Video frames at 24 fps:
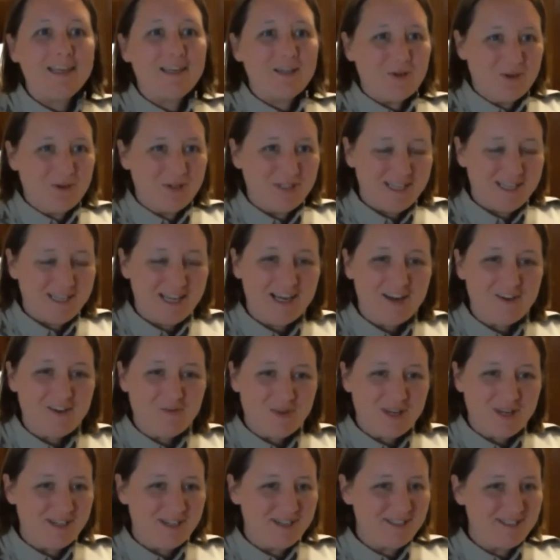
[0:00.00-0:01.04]
We have
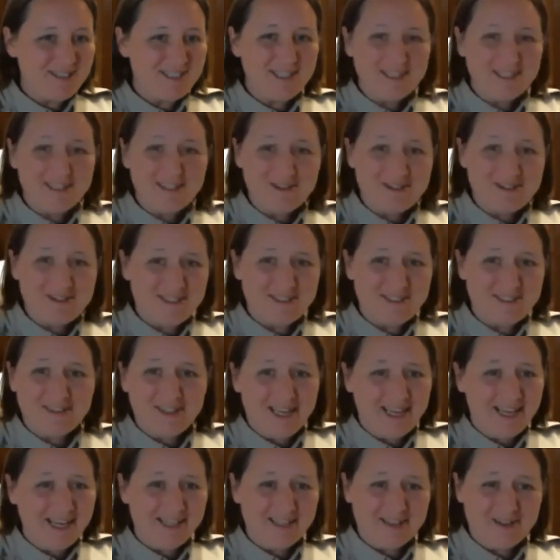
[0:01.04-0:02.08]
manatee. They're still
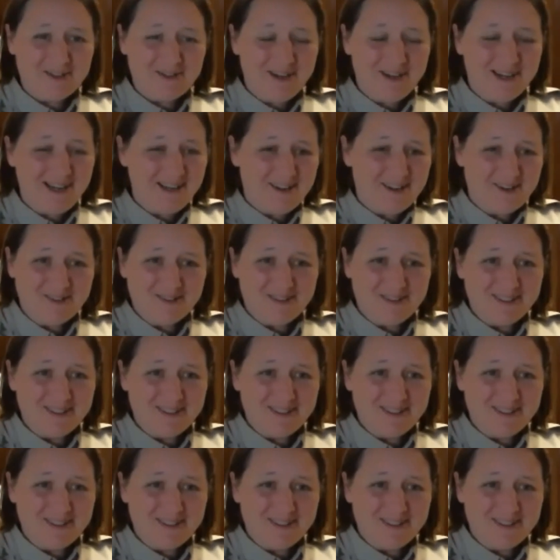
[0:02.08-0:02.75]
hanging around.